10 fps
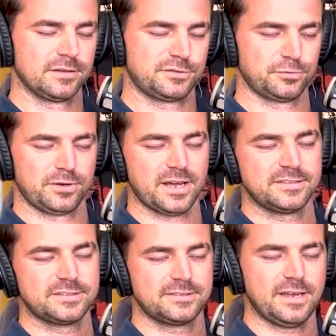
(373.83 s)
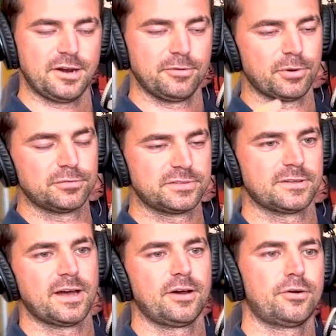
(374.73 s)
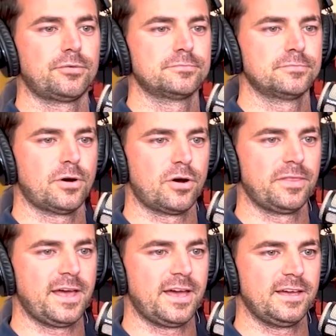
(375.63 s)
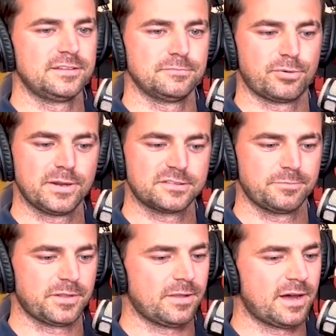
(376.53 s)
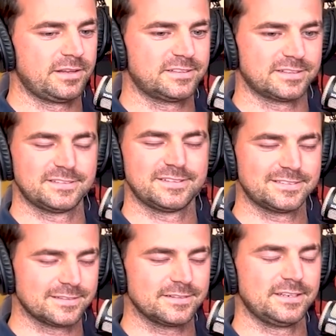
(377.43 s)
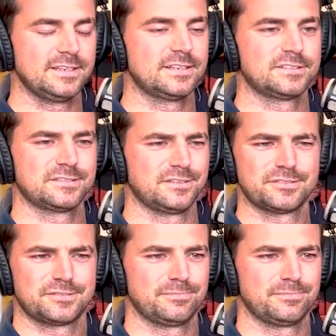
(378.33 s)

do a nice herringbone style on that and breaks up the lines consistently, and it's a much